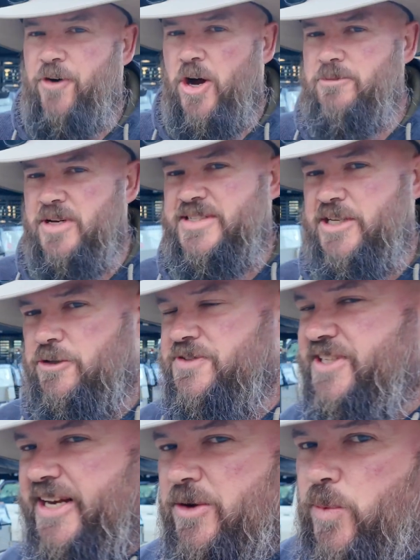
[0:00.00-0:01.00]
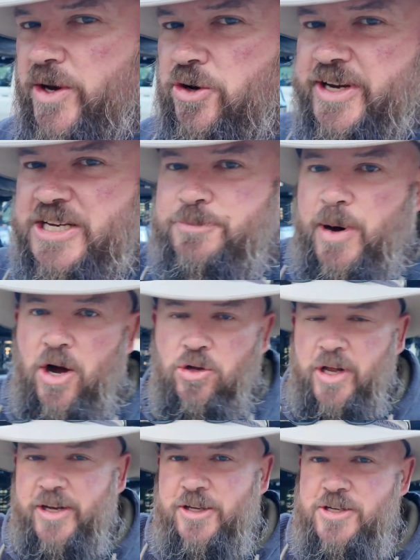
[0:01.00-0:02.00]
find myself setting one on each
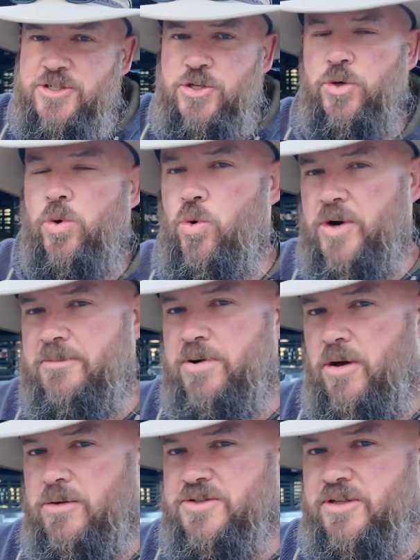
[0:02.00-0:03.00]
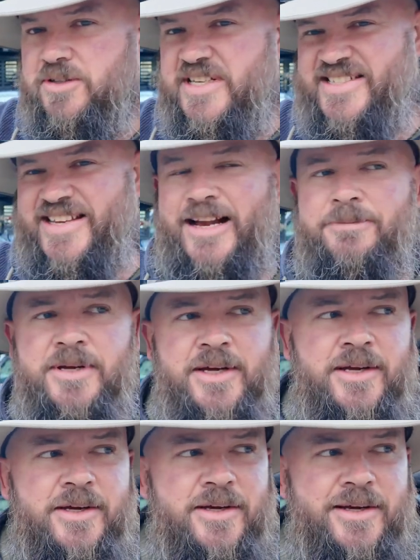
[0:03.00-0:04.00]
pole. I only use 2 awning poles on this setup
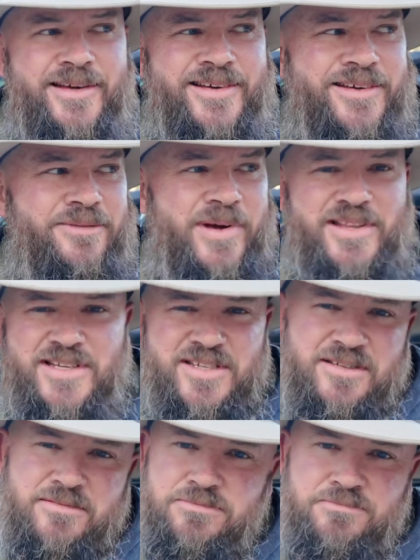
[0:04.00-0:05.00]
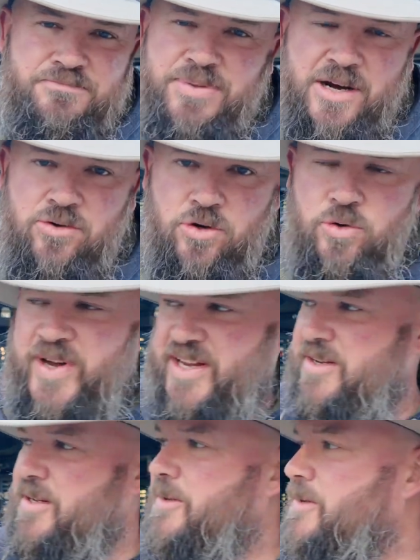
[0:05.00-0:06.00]
when there's bugger all wind.